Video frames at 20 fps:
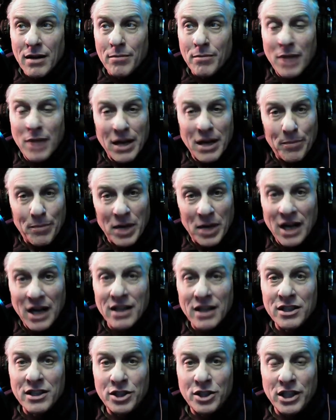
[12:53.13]
My
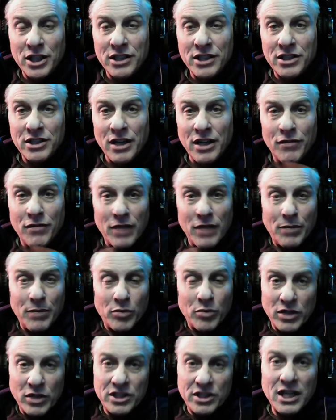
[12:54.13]
apologies if I
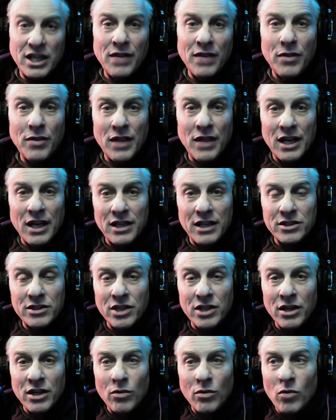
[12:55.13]
present
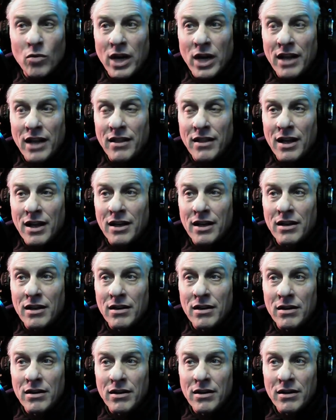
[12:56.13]
things in a way that
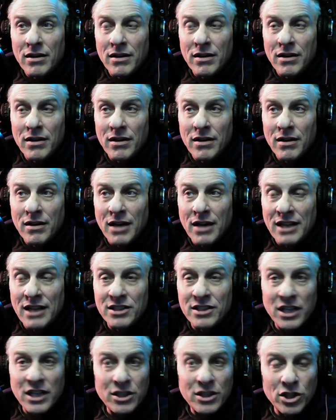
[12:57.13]

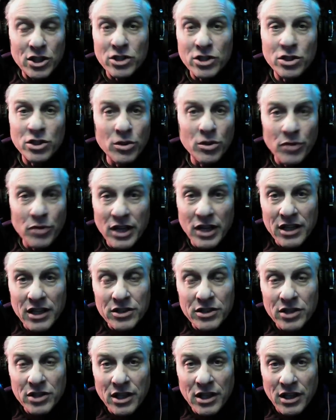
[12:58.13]
I say, just do
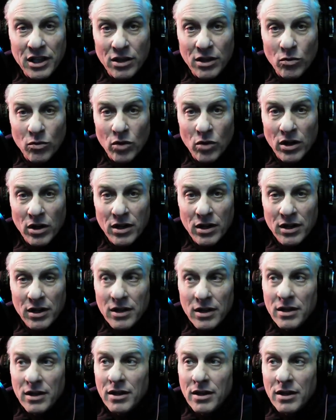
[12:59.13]
this and it'll work.